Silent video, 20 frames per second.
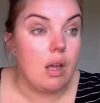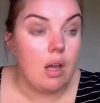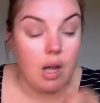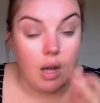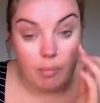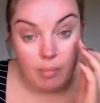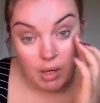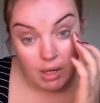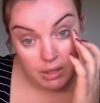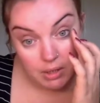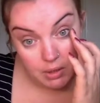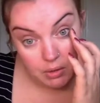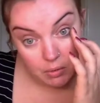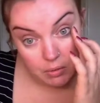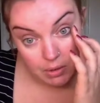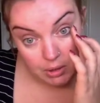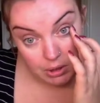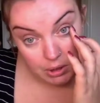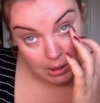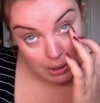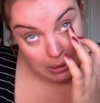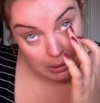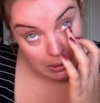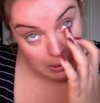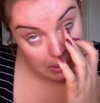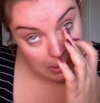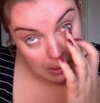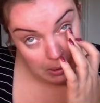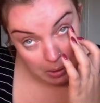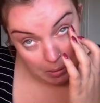I might just also chuck a
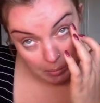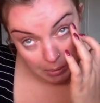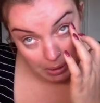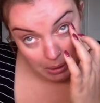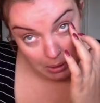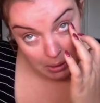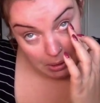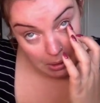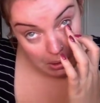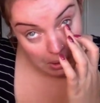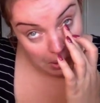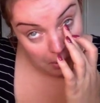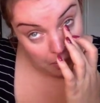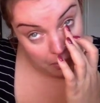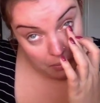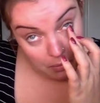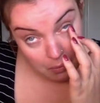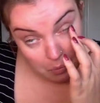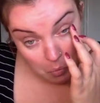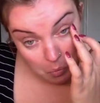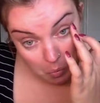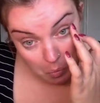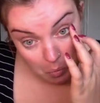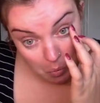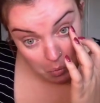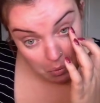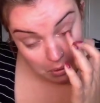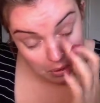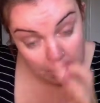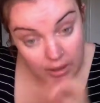little bit underneath on the
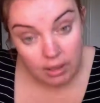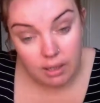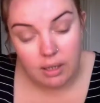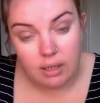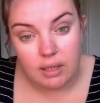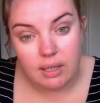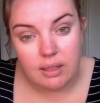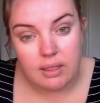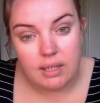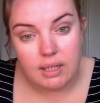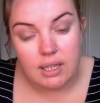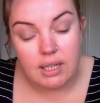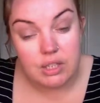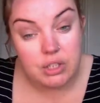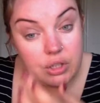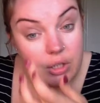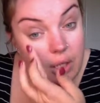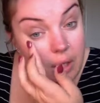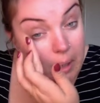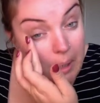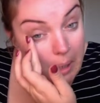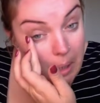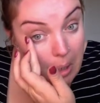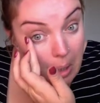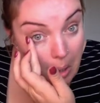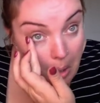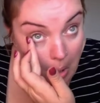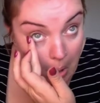waterline, the lash line.